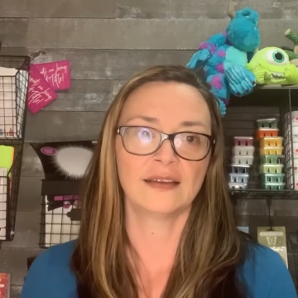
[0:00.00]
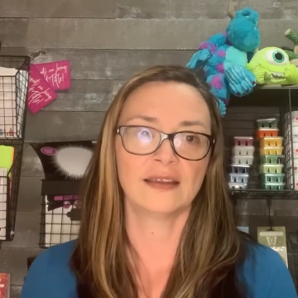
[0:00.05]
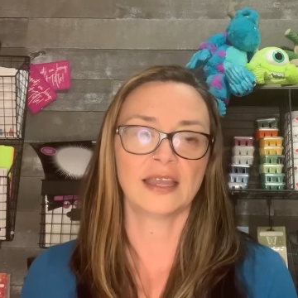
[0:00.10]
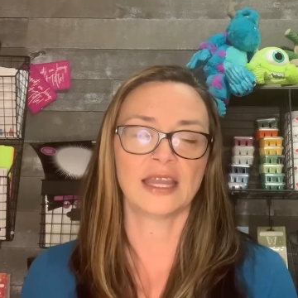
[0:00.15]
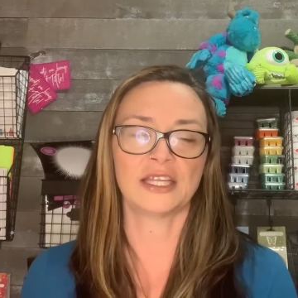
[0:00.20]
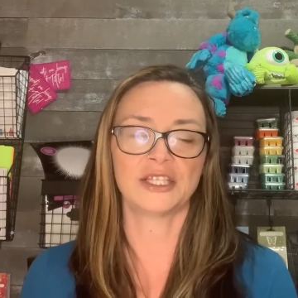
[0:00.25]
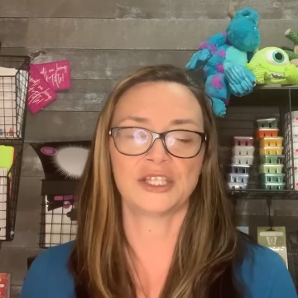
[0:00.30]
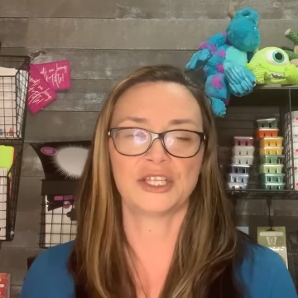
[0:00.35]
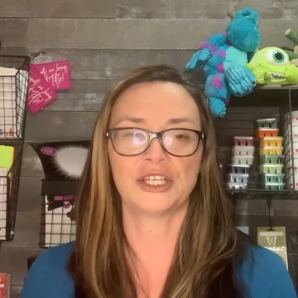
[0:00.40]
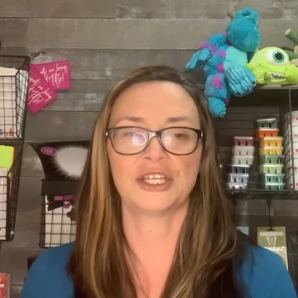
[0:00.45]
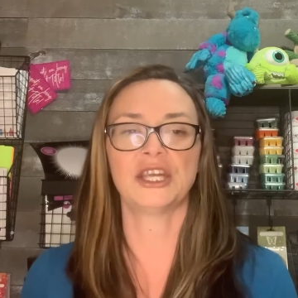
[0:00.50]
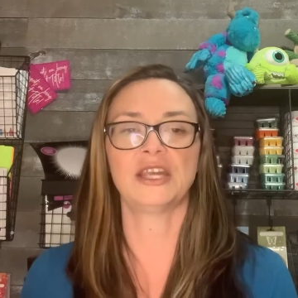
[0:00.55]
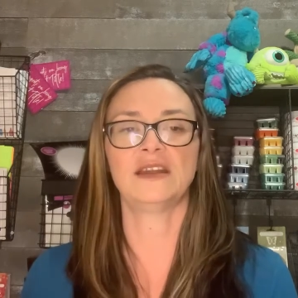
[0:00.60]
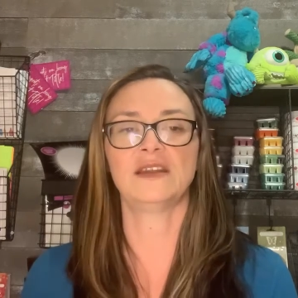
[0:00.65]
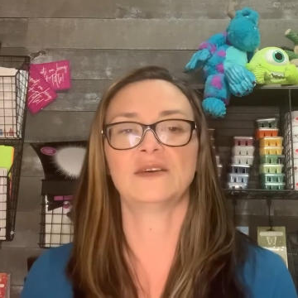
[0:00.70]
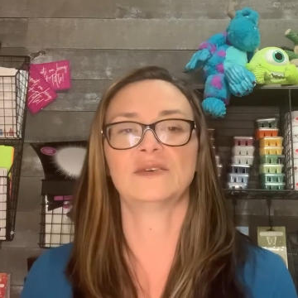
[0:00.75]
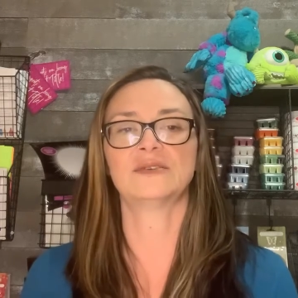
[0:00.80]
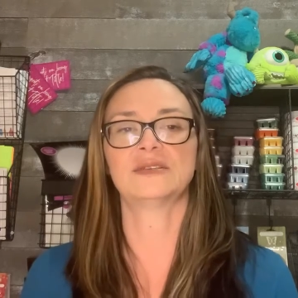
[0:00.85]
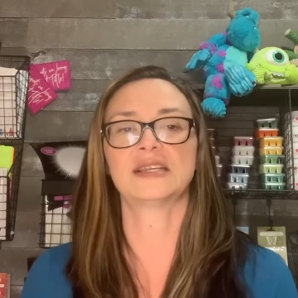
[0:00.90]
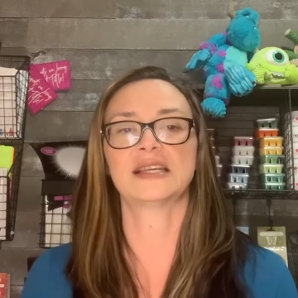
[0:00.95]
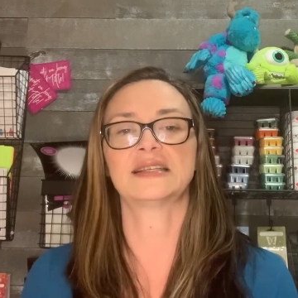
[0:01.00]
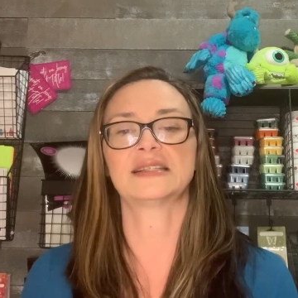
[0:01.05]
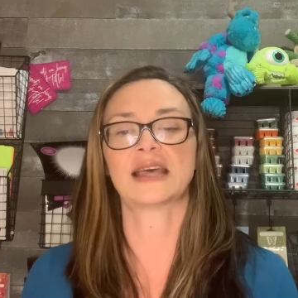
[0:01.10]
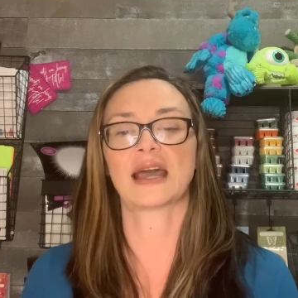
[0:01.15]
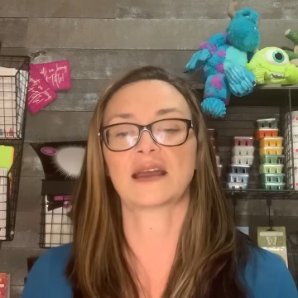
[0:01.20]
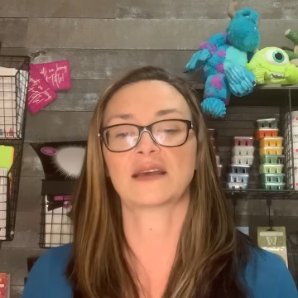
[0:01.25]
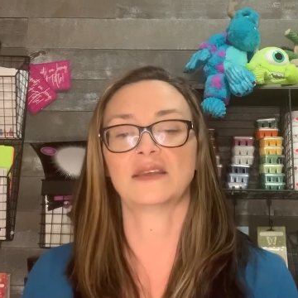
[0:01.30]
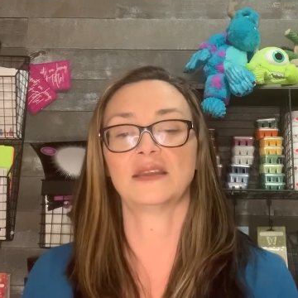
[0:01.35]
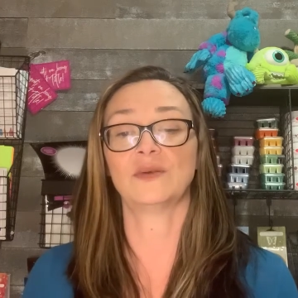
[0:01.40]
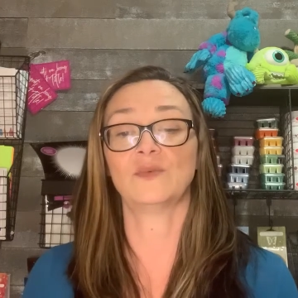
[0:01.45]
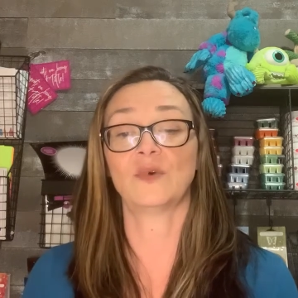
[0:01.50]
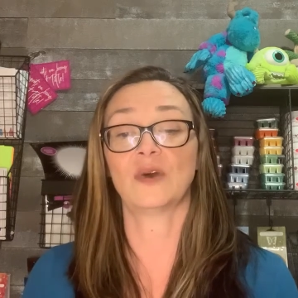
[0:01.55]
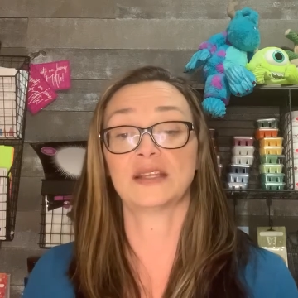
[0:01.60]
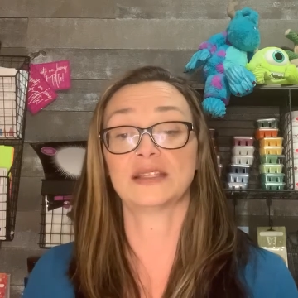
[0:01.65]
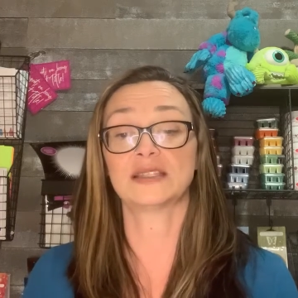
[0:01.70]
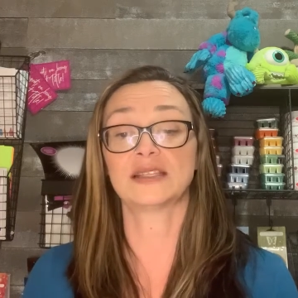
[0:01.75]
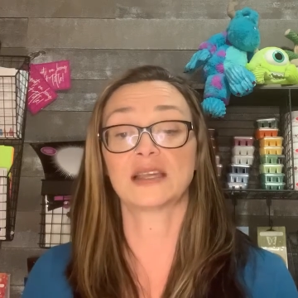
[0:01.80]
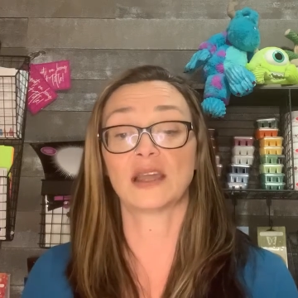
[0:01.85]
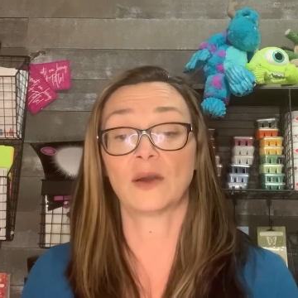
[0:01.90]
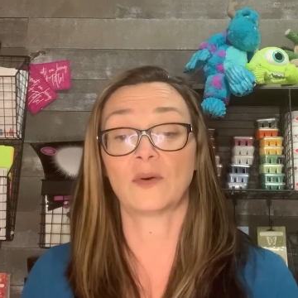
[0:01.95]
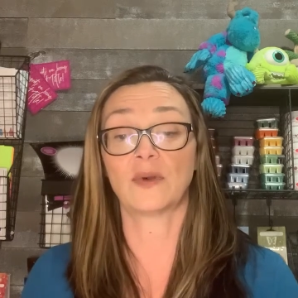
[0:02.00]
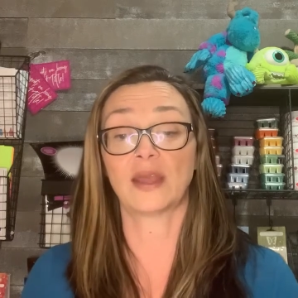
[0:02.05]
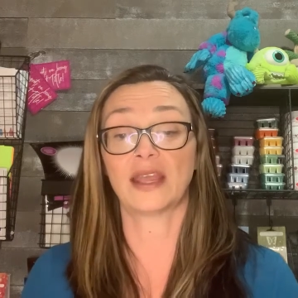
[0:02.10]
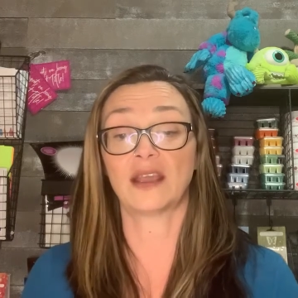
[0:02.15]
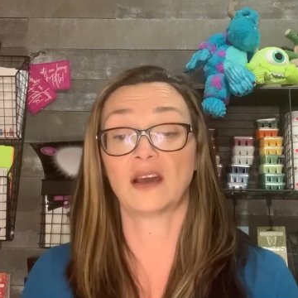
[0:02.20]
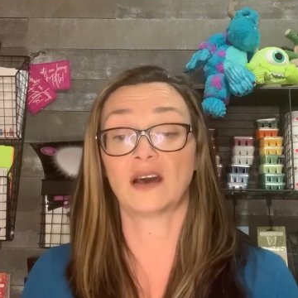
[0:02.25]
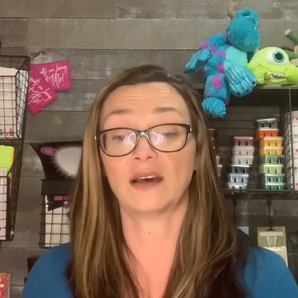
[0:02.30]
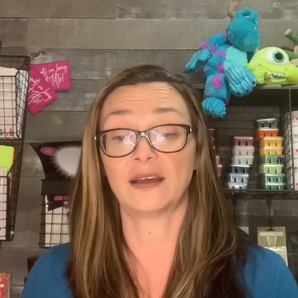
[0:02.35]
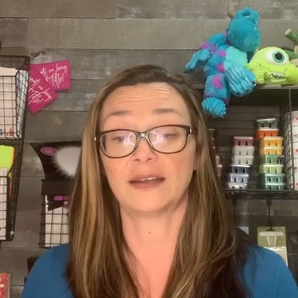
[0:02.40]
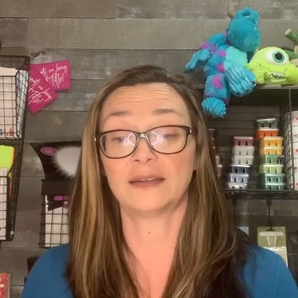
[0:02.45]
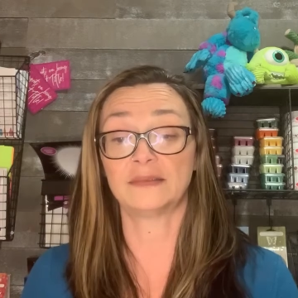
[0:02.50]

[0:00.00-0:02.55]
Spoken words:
and she knows exactly what's going on.